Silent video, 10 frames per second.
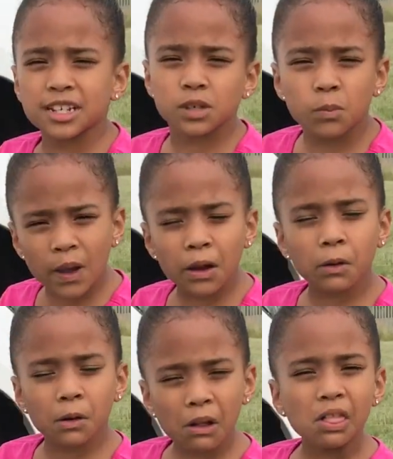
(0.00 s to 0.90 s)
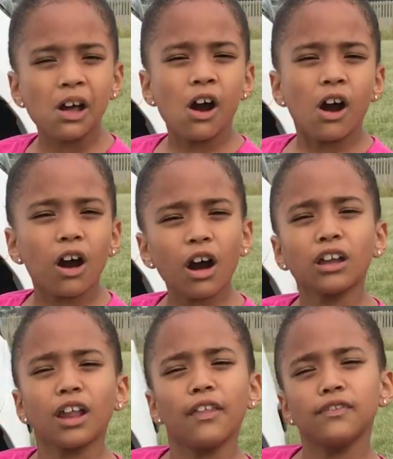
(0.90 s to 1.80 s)
the spare wheel
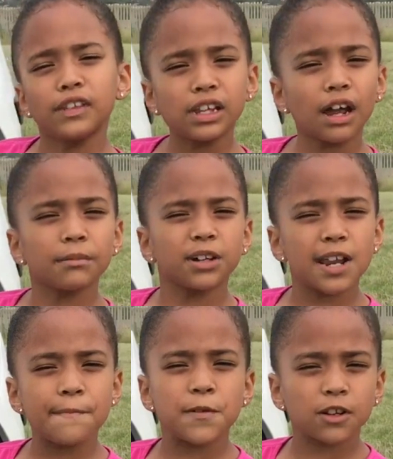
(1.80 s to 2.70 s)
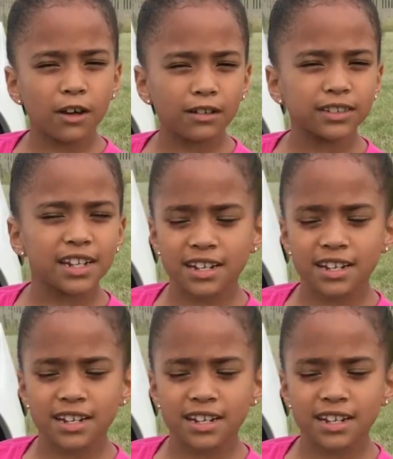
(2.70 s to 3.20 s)
on and then I'm going to put on the